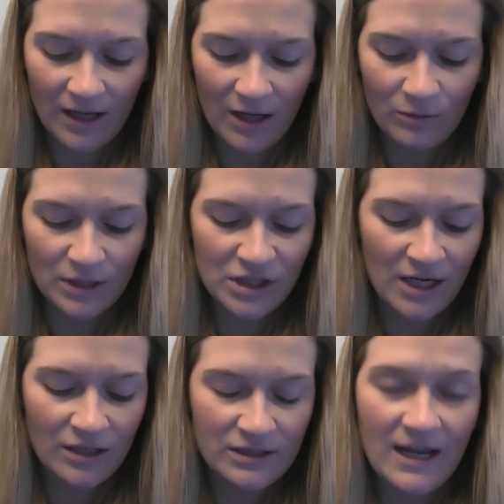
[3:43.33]
I wish I
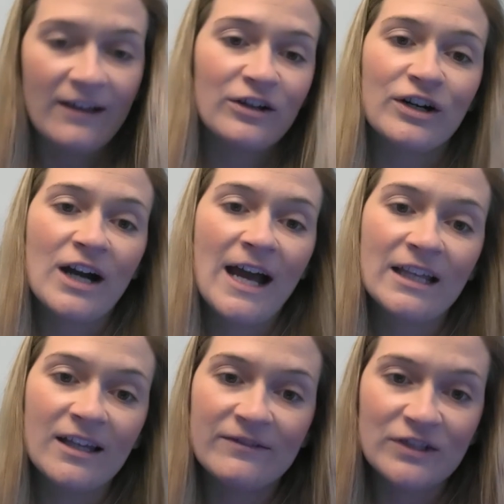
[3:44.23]
could tell her I
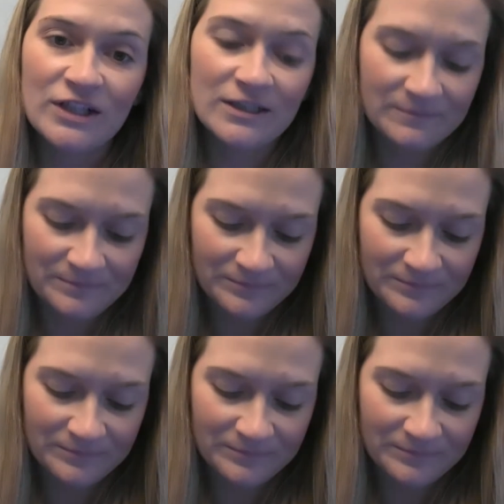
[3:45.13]
loved her.